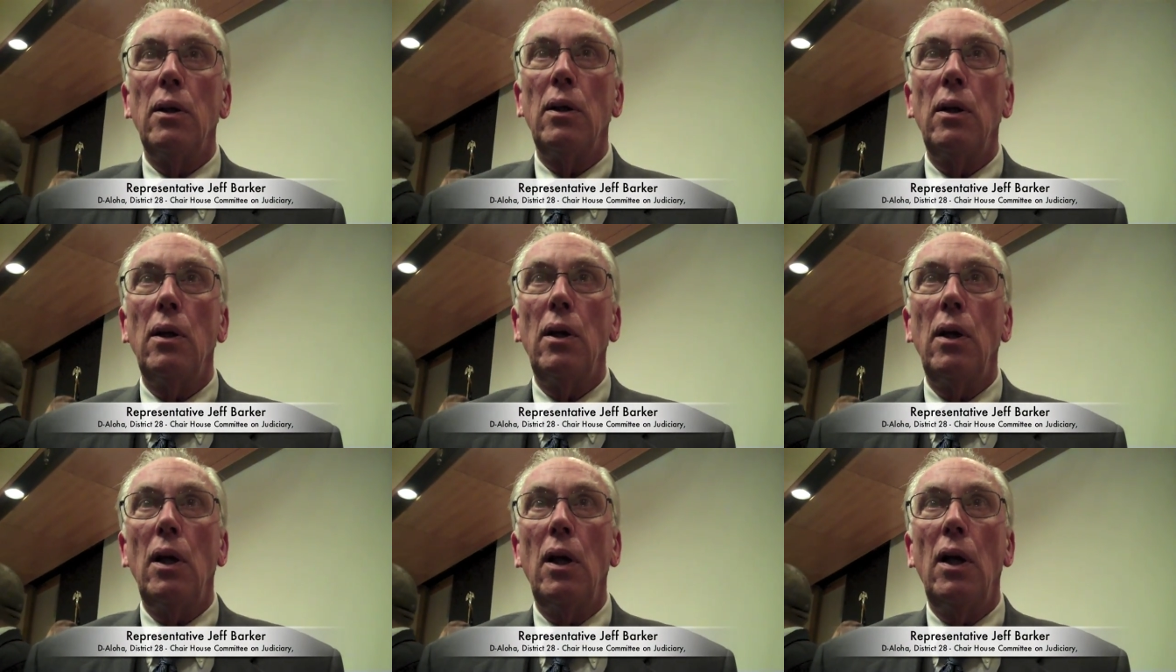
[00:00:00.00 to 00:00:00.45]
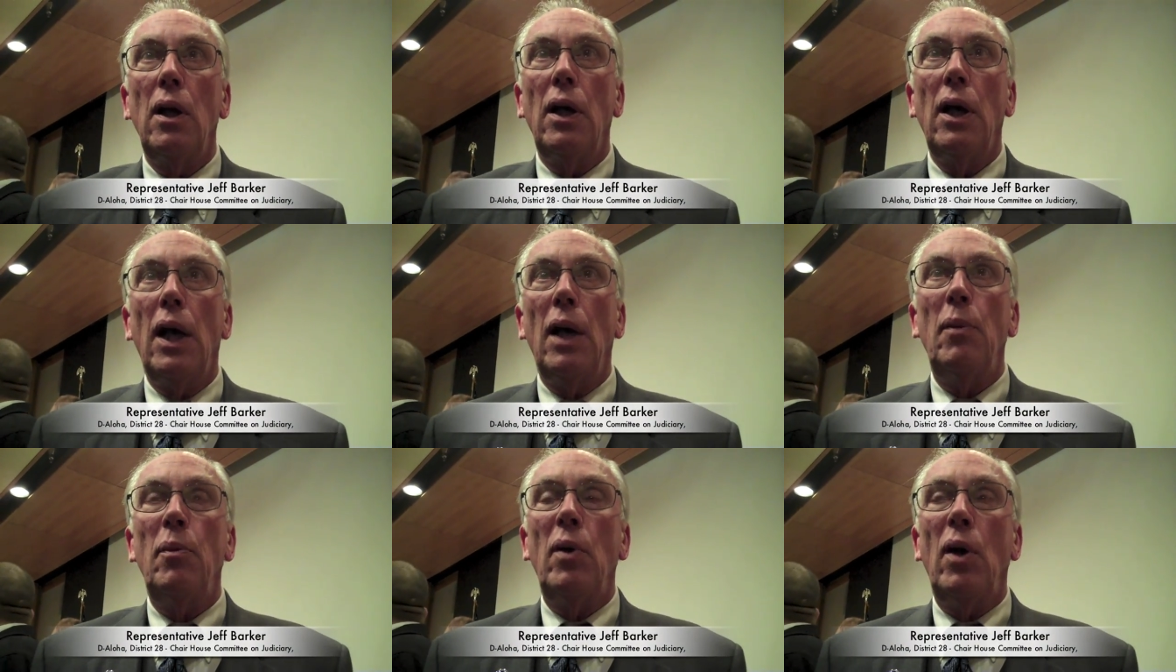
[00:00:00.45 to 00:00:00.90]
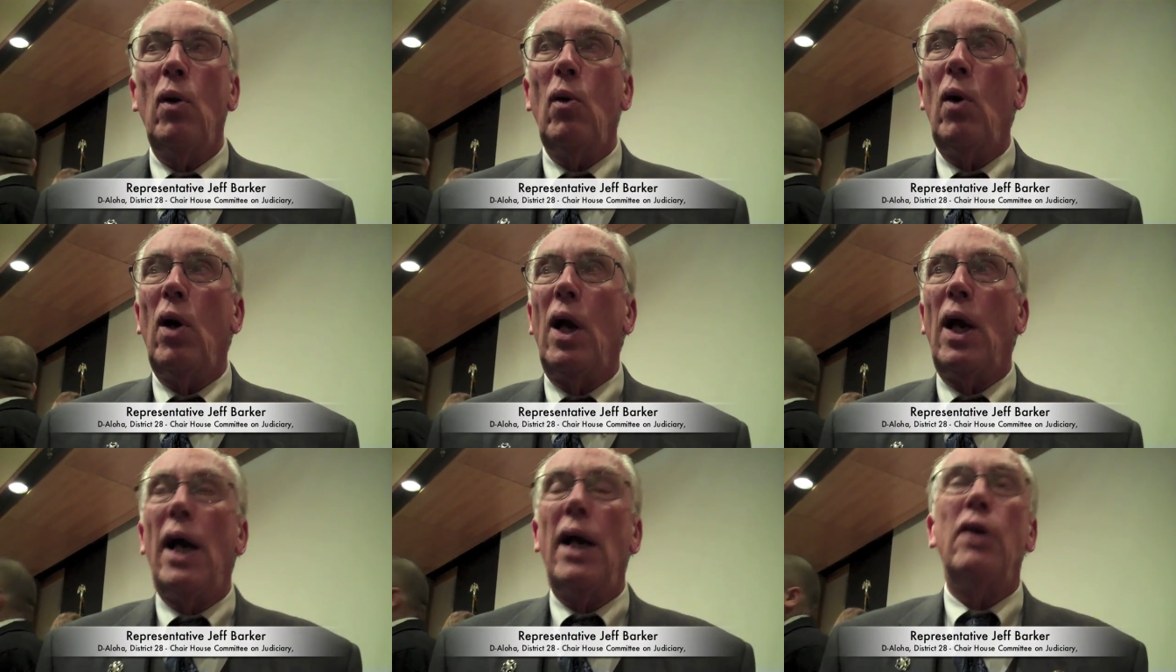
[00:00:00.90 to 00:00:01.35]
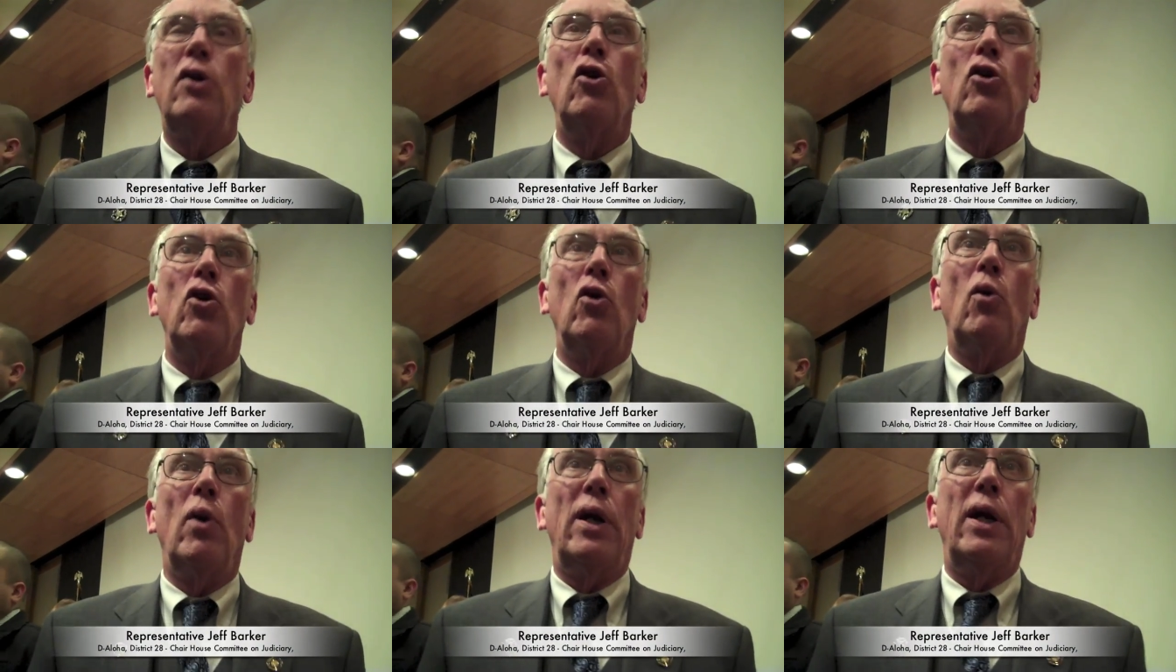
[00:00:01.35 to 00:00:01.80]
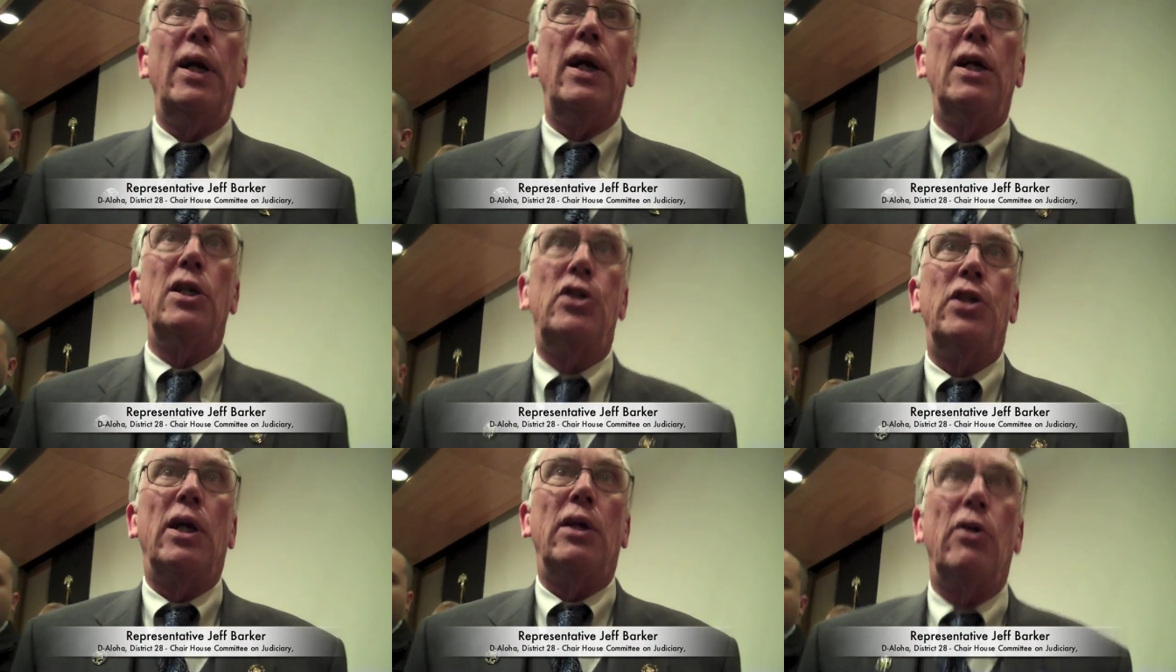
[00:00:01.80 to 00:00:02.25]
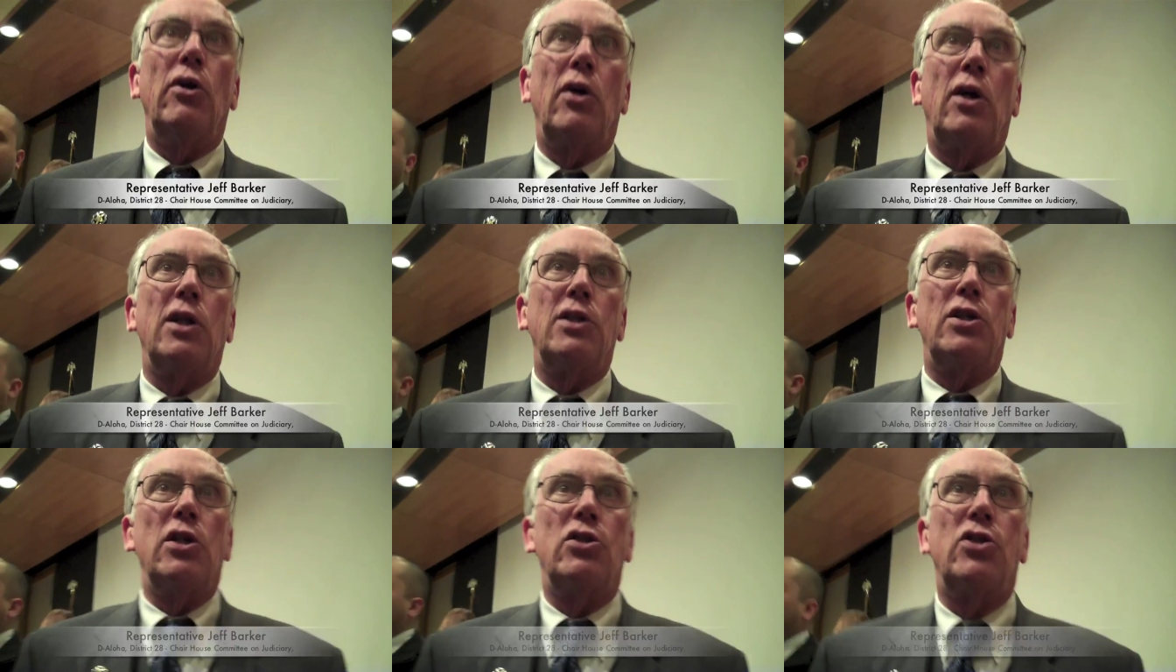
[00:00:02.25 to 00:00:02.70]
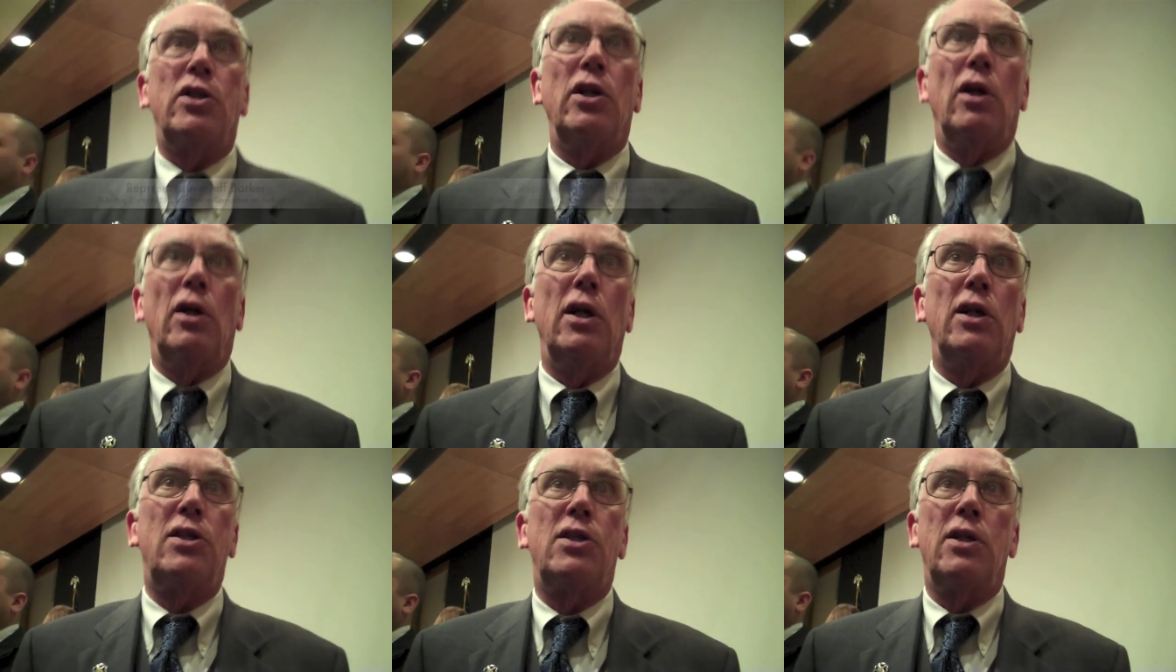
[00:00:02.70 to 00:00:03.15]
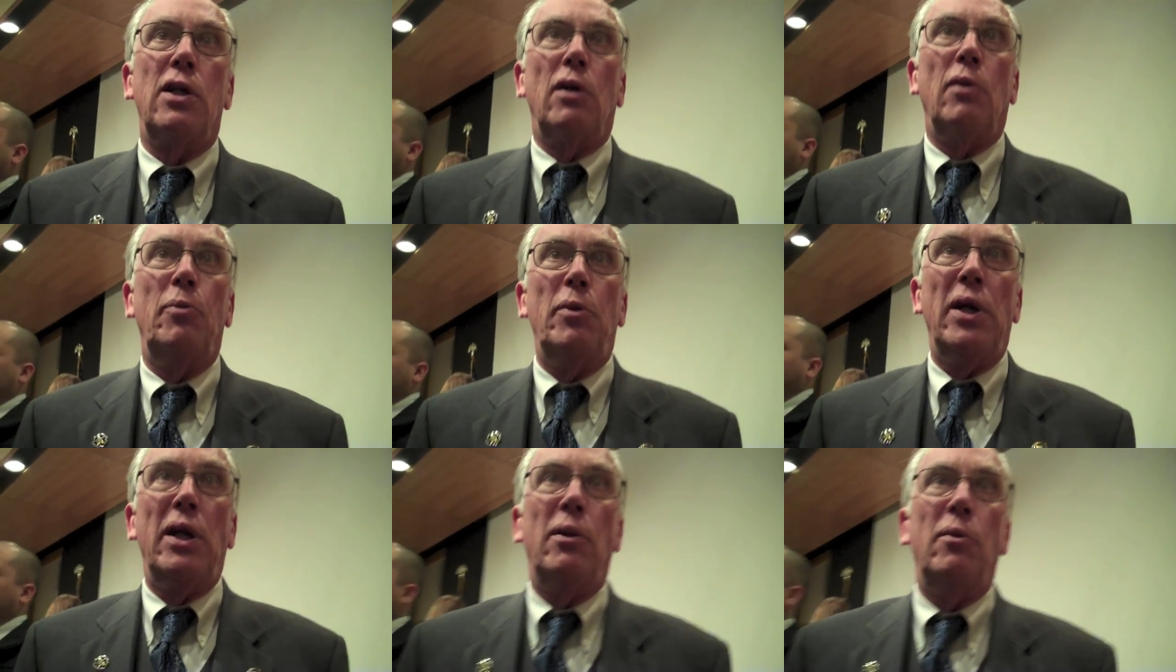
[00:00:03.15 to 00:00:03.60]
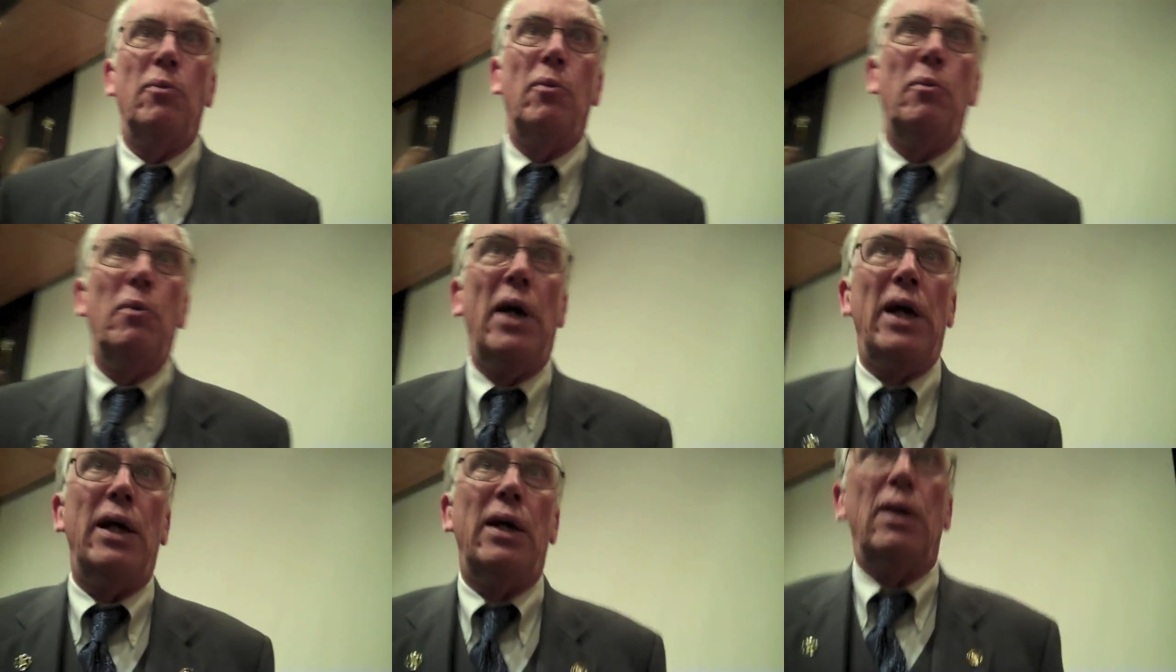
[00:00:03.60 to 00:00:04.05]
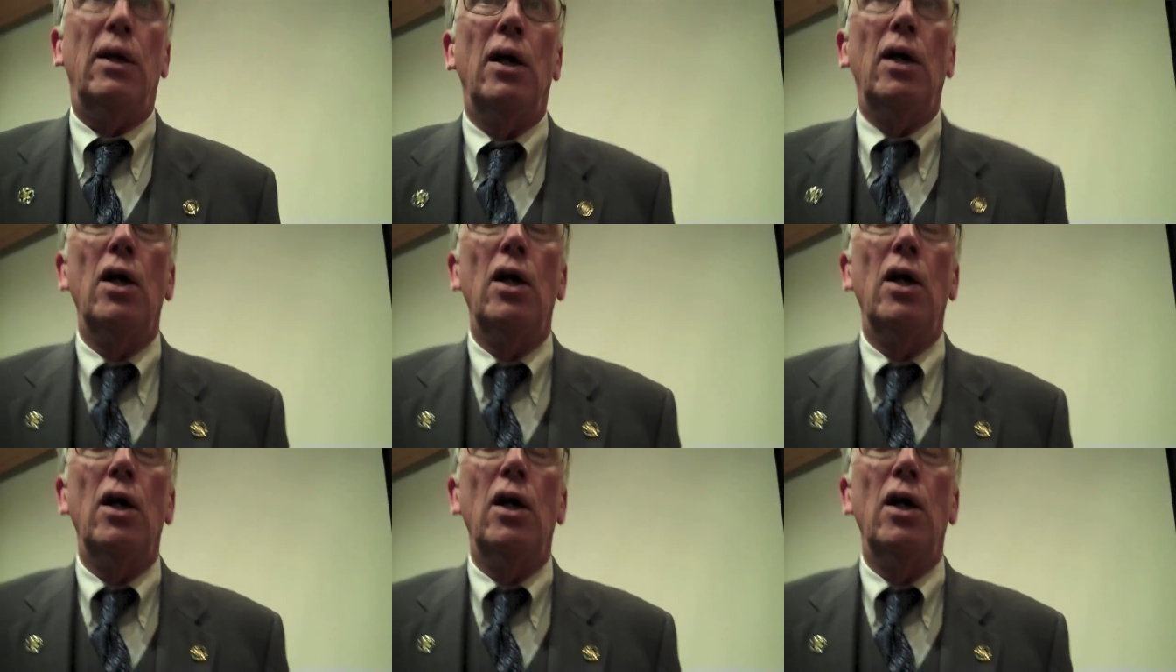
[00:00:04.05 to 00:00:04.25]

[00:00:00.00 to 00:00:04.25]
Well, I don't know what it is yet, because it's still being made.